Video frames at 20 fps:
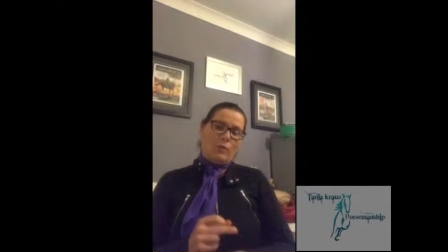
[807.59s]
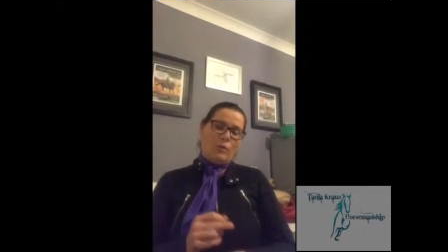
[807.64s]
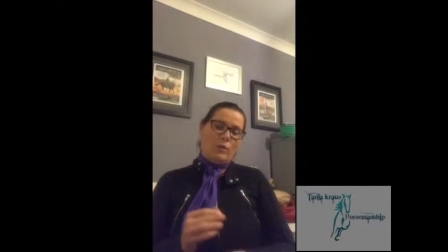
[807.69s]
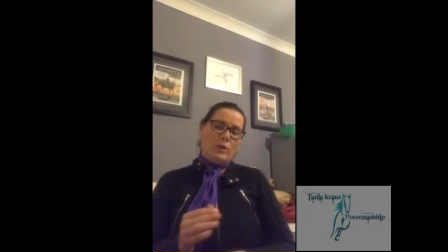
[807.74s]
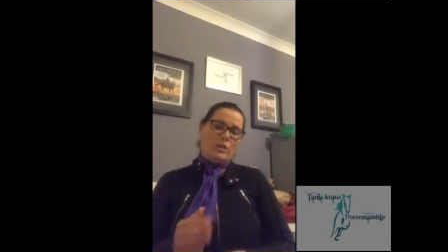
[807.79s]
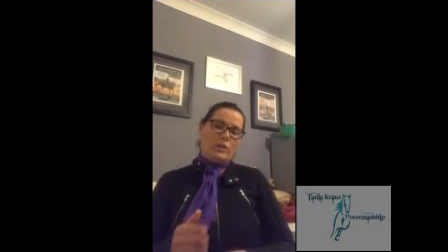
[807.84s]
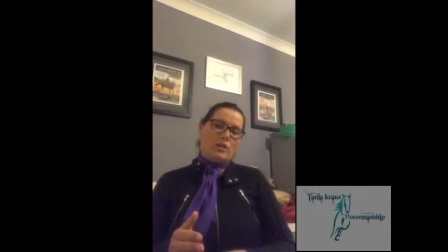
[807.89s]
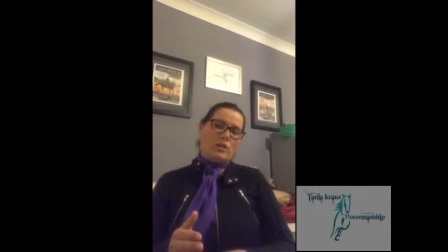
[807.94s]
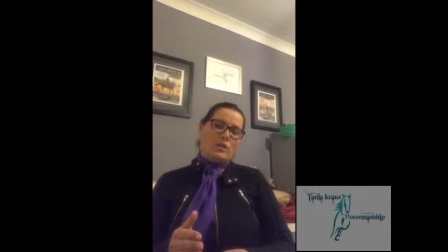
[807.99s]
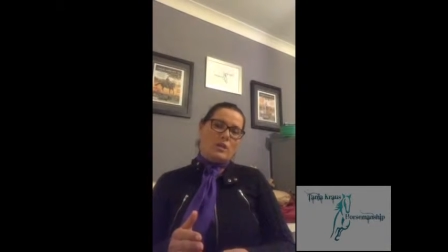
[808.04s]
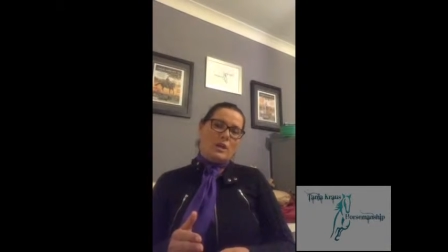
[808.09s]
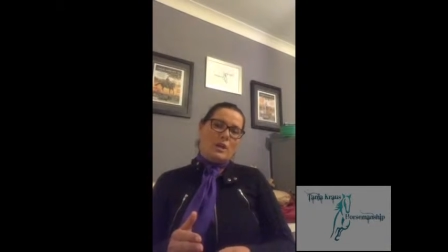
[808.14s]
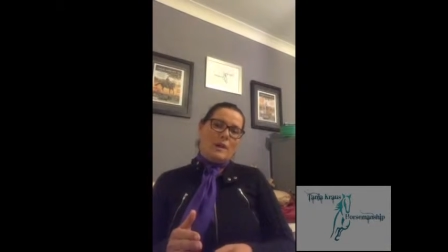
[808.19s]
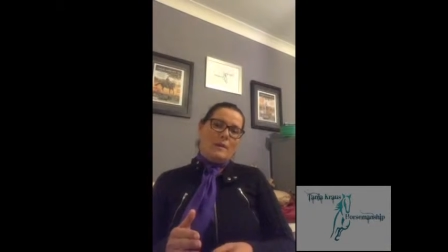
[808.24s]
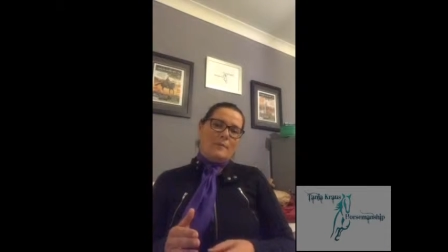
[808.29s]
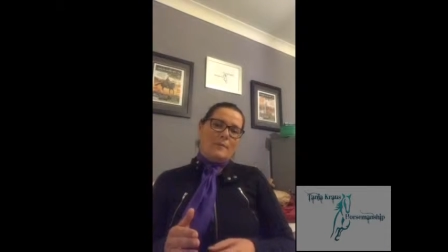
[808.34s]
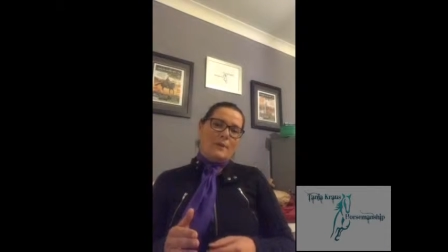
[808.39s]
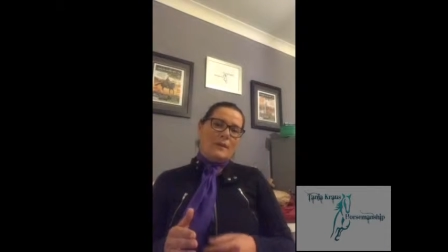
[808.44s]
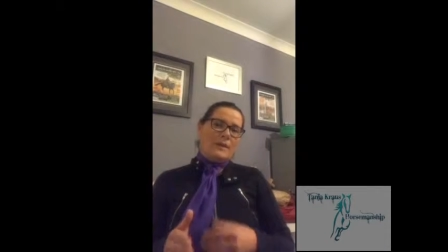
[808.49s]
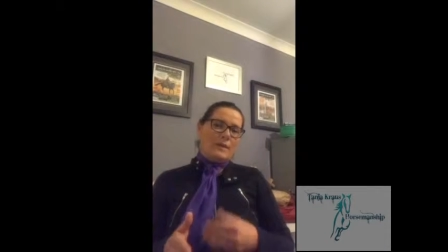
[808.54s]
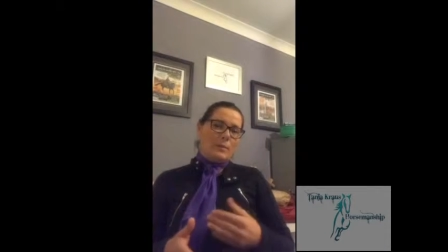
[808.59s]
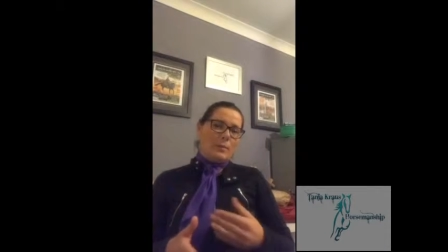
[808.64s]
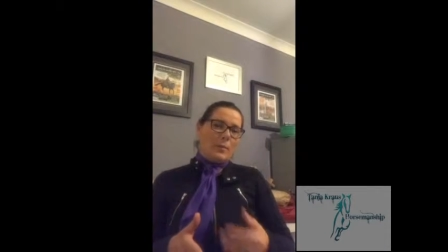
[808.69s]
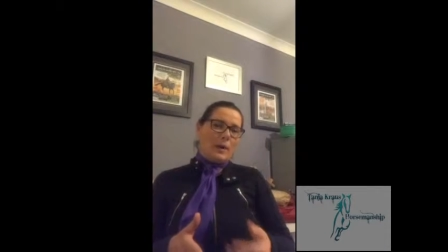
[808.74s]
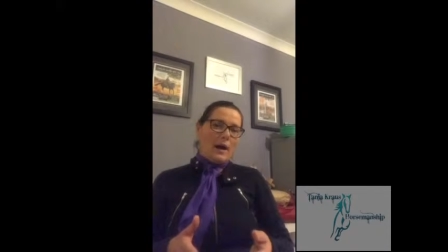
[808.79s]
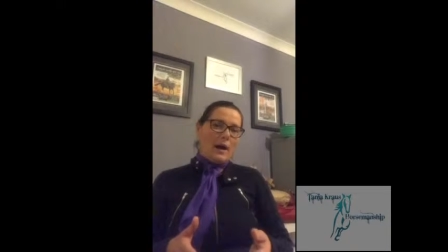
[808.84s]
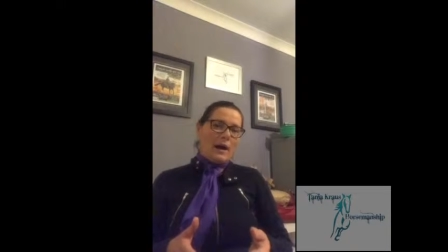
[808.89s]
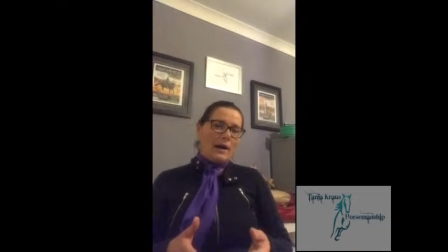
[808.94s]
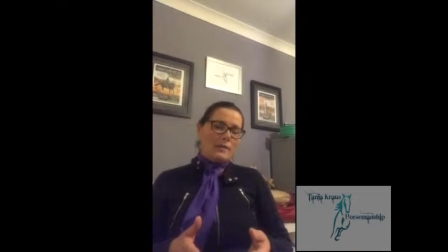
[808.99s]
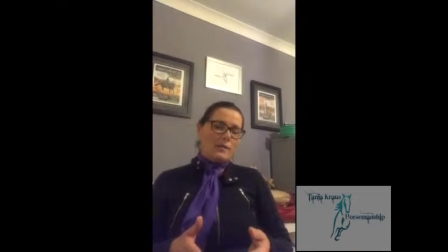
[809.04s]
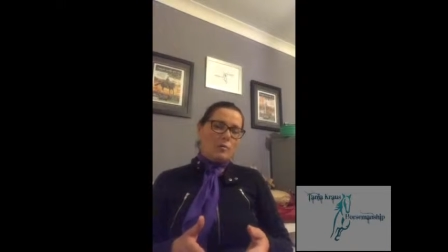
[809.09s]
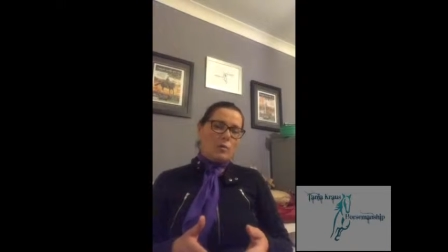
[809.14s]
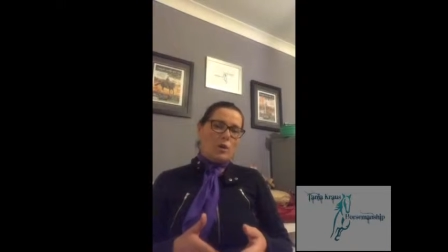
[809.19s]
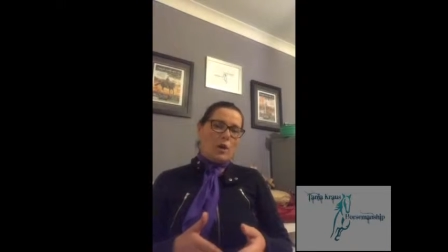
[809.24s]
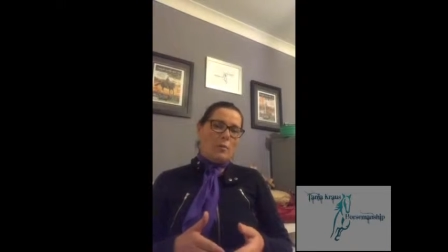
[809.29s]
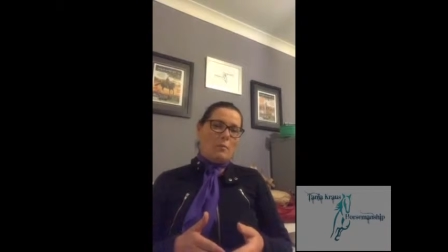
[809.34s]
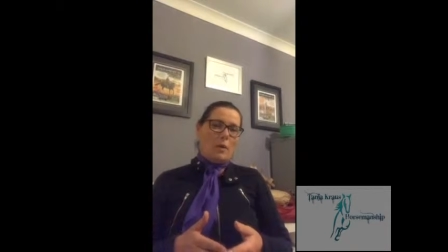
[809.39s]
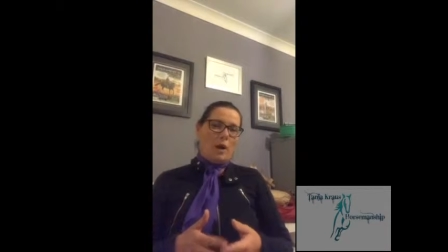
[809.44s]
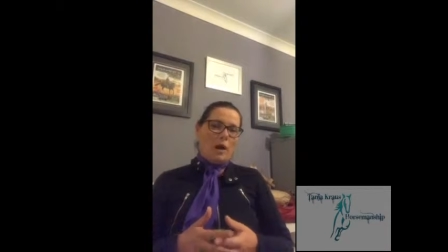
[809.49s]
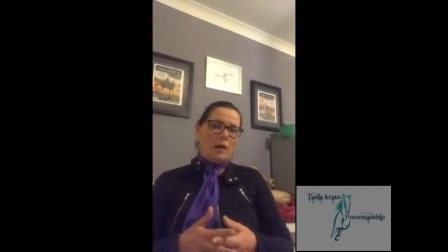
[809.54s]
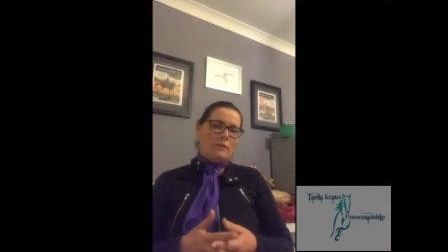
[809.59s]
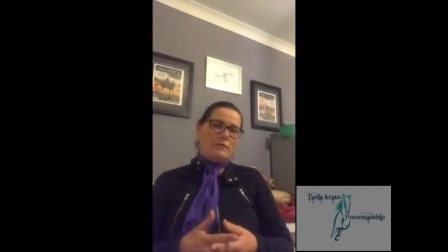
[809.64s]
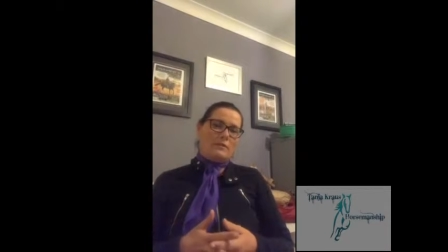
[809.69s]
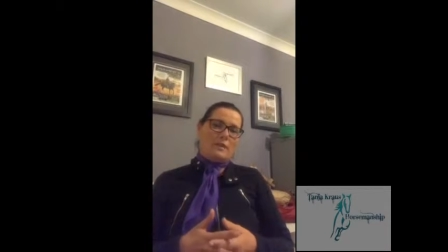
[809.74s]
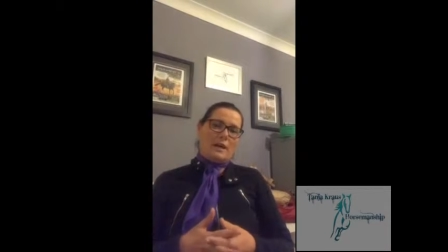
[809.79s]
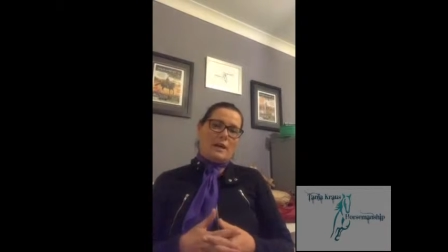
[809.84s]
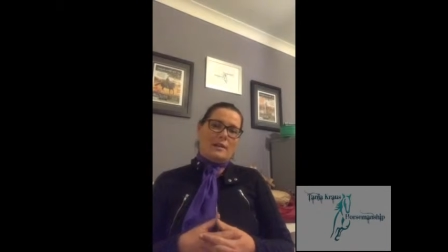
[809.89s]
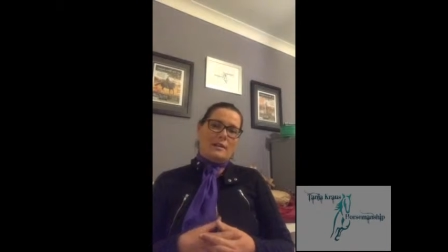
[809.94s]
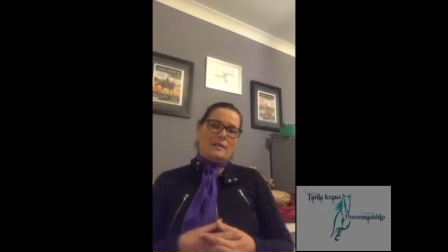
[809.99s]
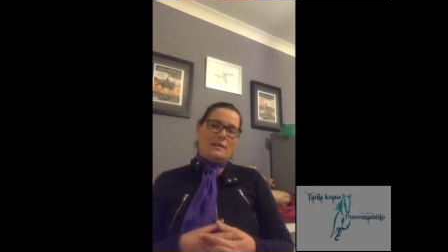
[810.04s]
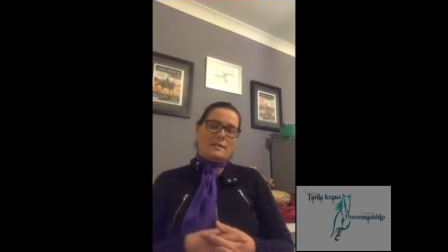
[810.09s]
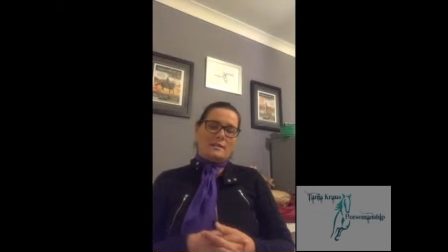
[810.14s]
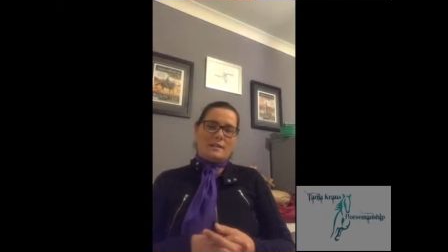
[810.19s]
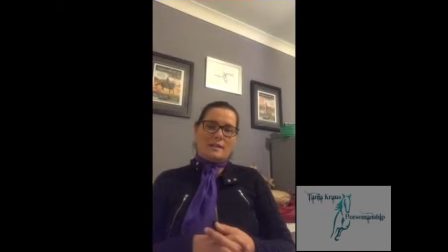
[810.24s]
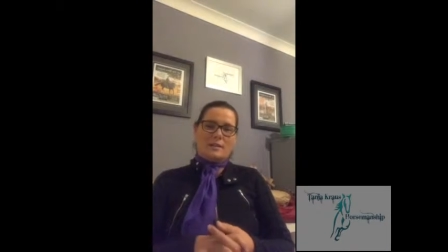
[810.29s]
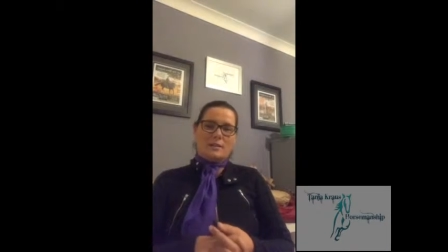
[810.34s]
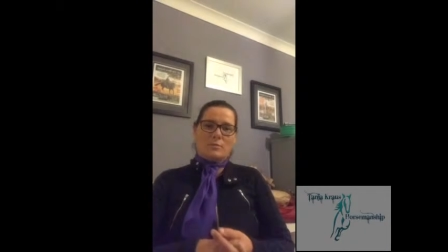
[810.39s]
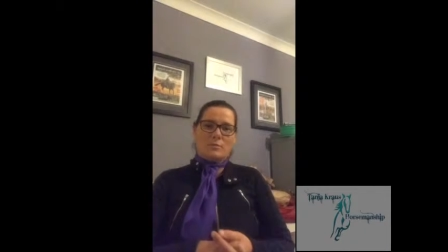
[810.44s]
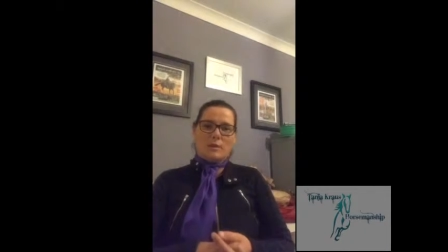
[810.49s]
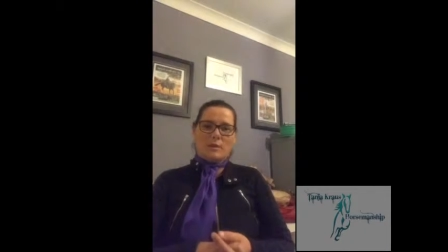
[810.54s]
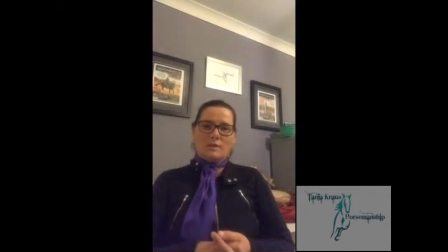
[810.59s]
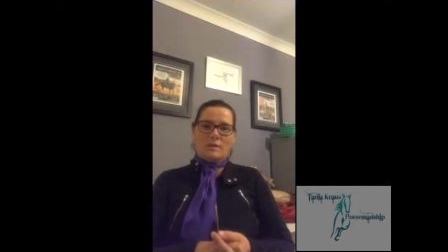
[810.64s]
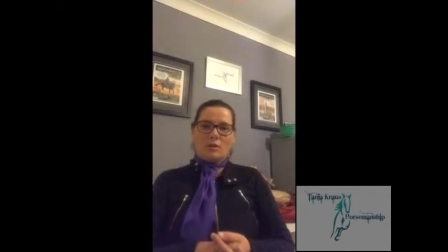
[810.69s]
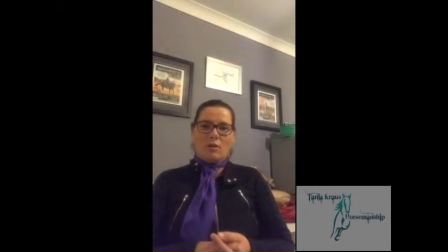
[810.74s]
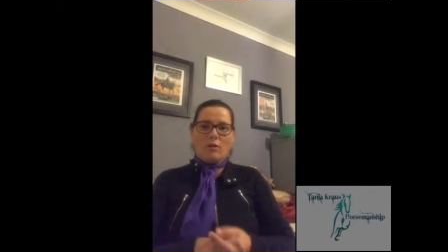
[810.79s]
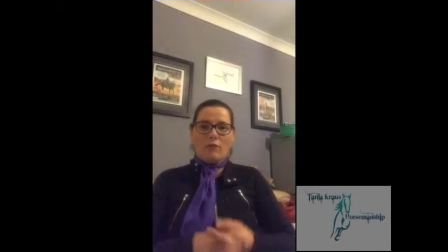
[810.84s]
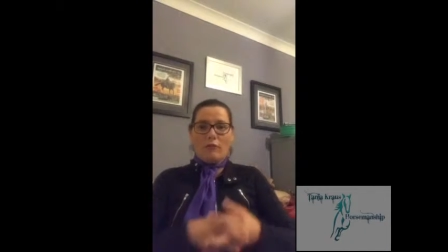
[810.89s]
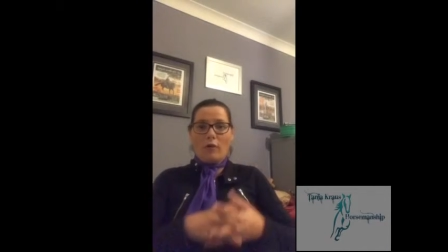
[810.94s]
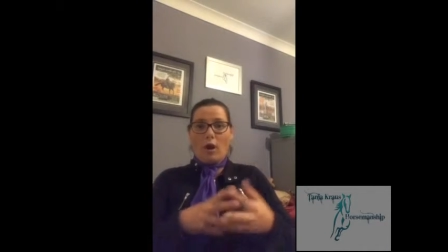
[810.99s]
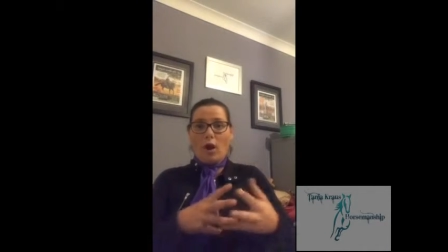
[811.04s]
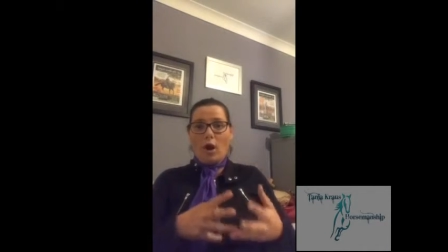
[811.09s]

which in the past, what I might have done is said to myself,